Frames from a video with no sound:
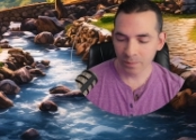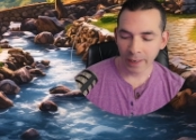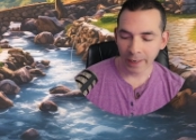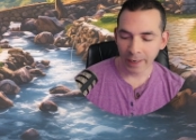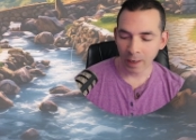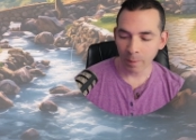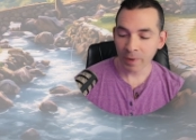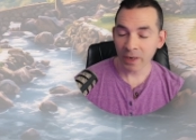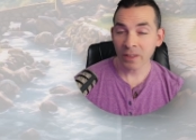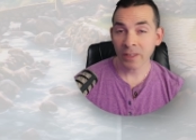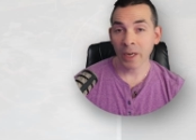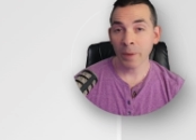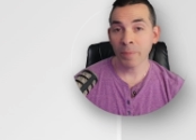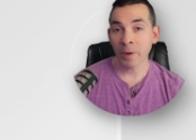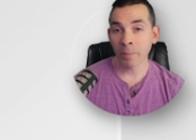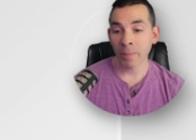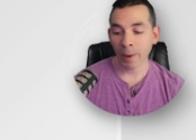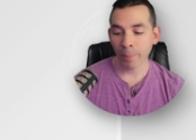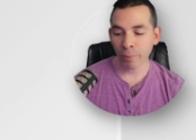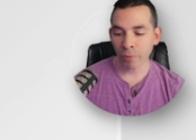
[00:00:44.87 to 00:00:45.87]
And I'm gonna type
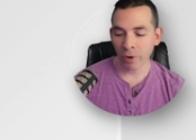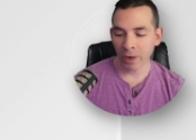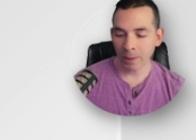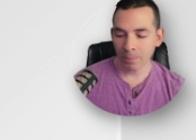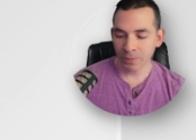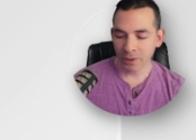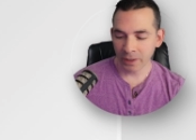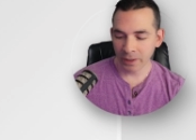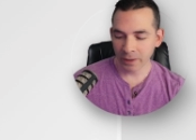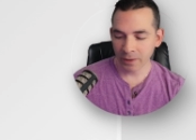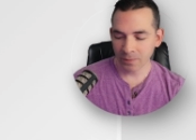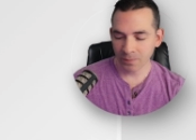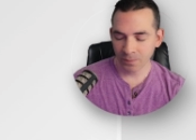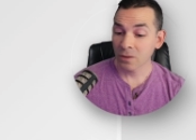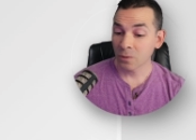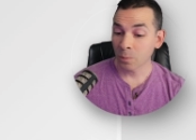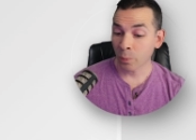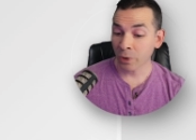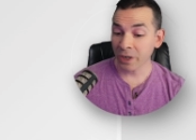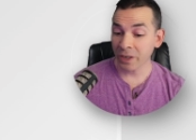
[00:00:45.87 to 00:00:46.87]
in my prompt here,
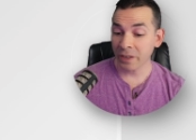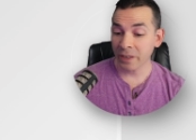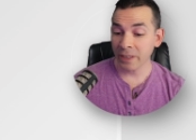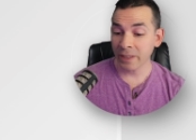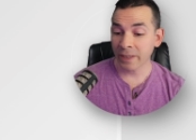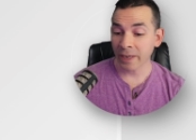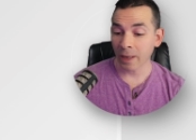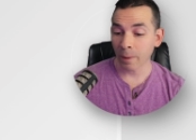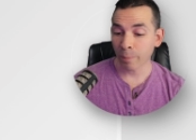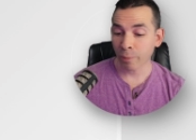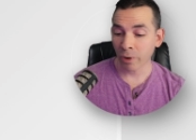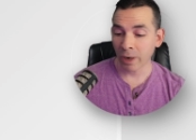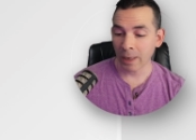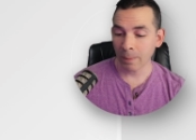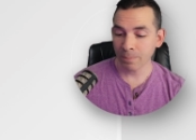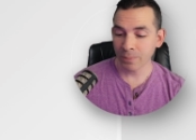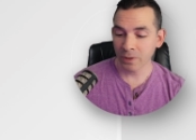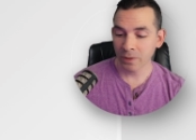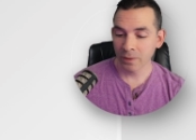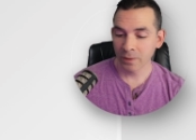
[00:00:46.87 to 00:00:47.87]
pretty detailed
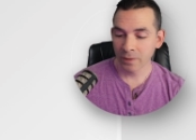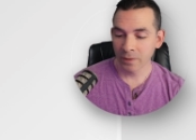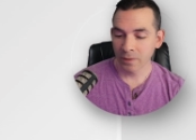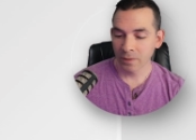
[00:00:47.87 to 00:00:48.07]
prompt.